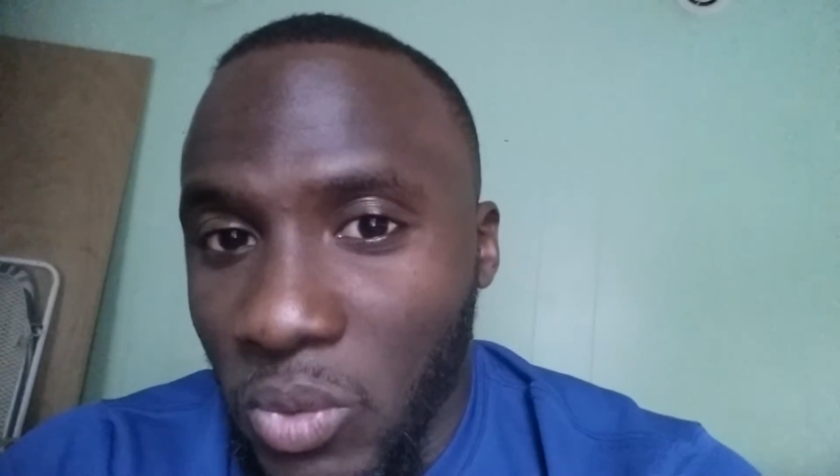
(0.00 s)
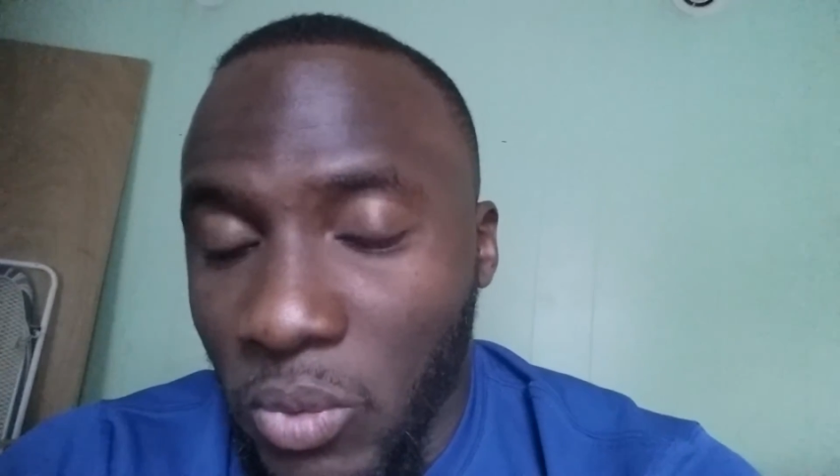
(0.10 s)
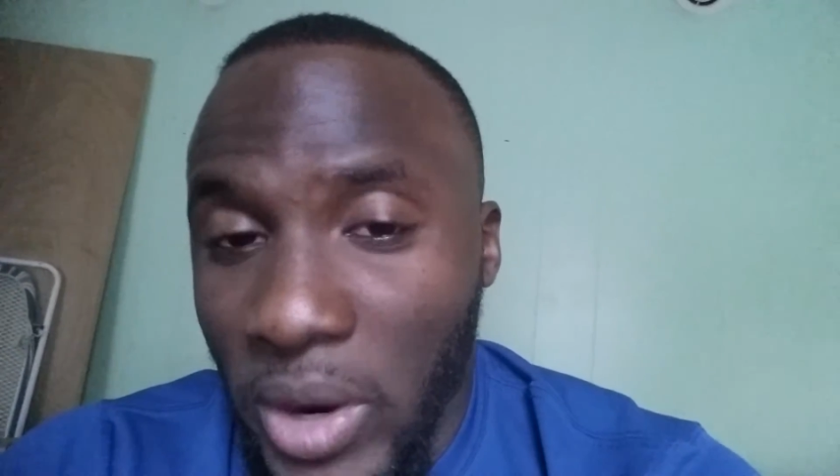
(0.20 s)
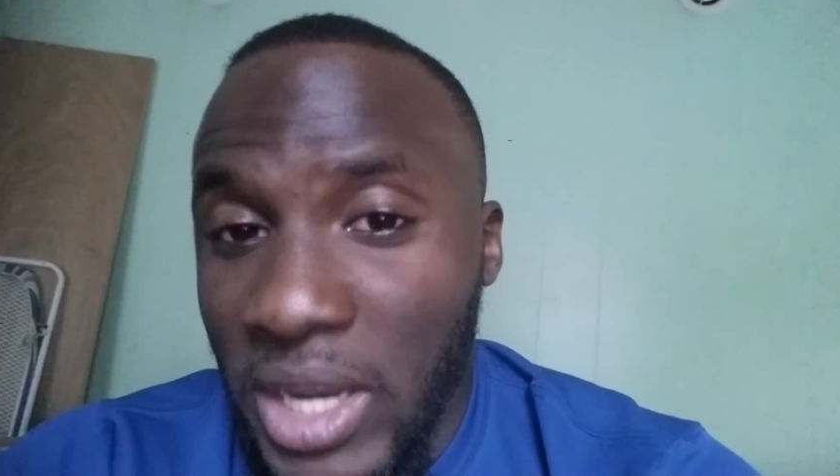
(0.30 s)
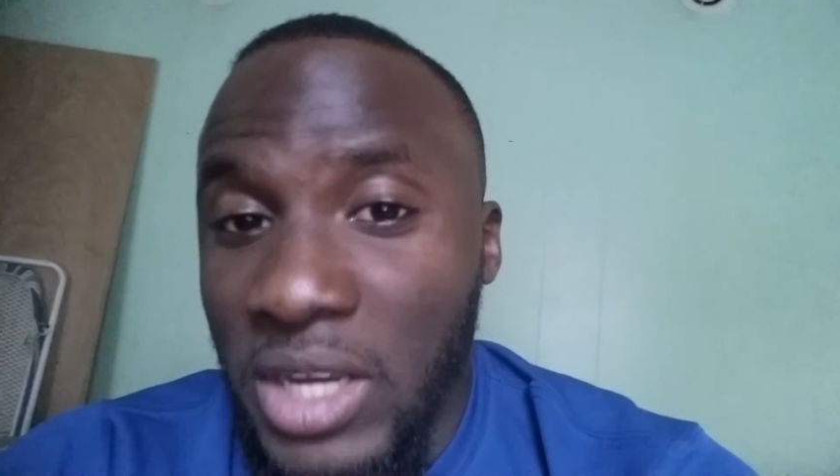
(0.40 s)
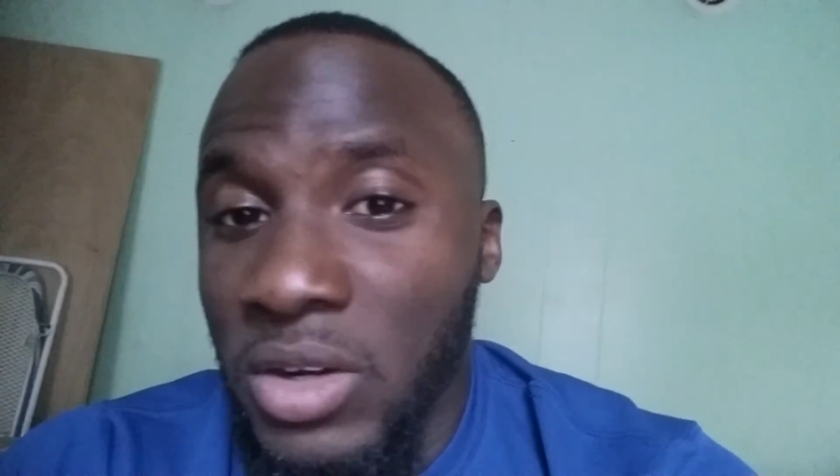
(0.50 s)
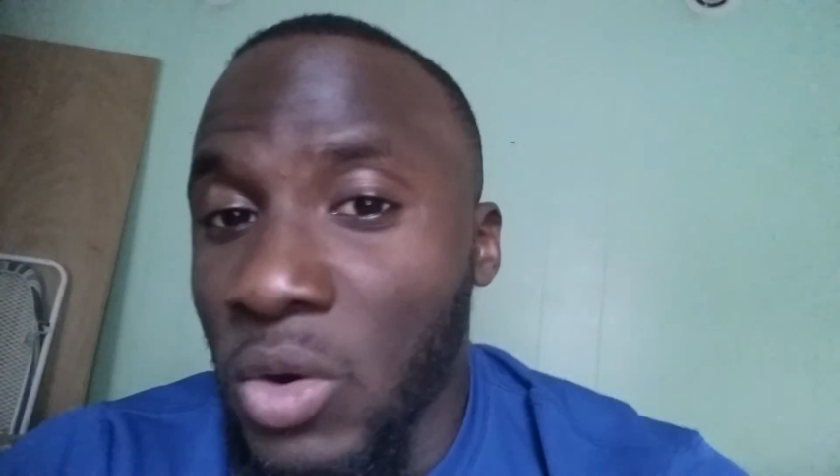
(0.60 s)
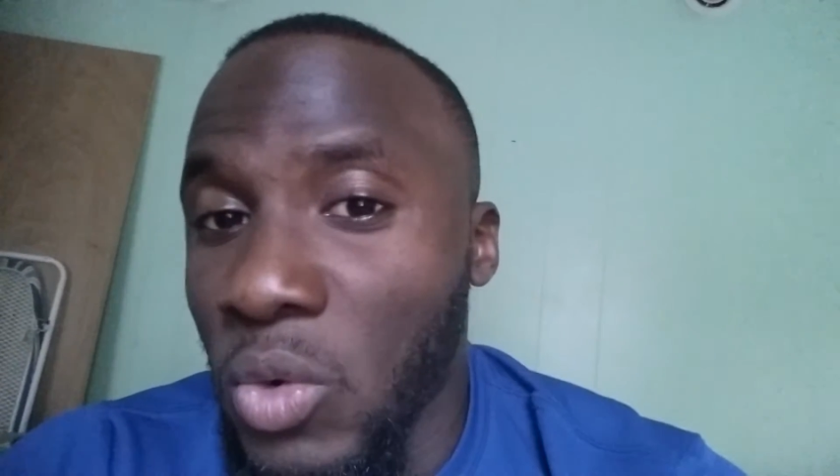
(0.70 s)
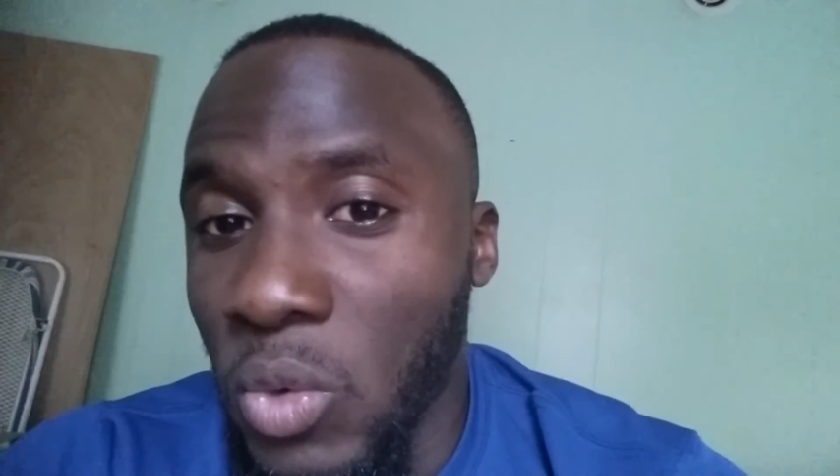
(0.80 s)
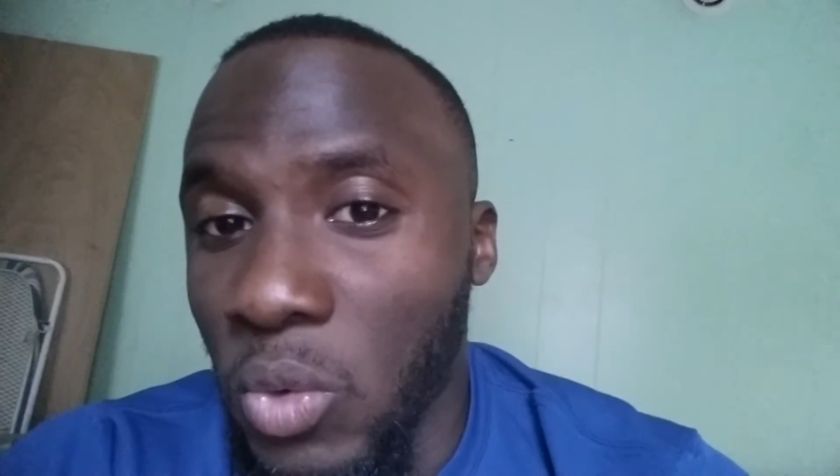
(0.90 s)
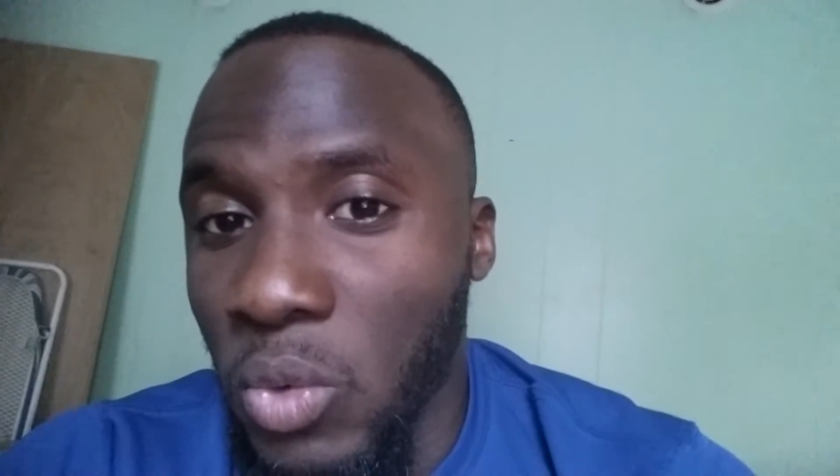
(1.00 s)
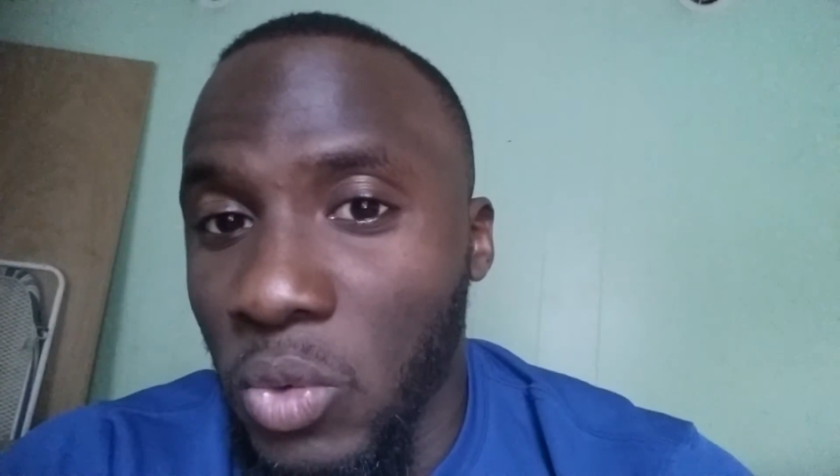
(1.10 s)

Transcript: where he knew